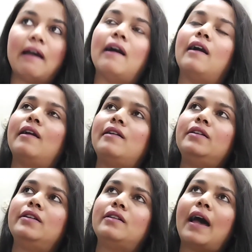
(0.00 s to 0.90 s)

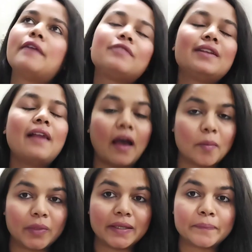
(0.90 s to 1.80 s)
and I feel
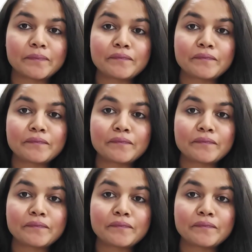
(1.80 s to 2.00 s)
happy.